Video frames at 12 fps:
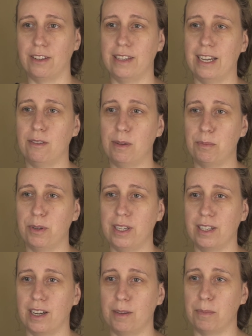Now I'm
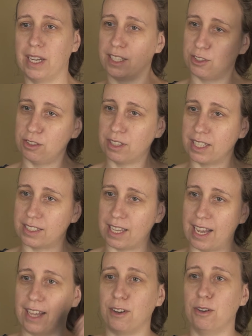putting on my circus hat.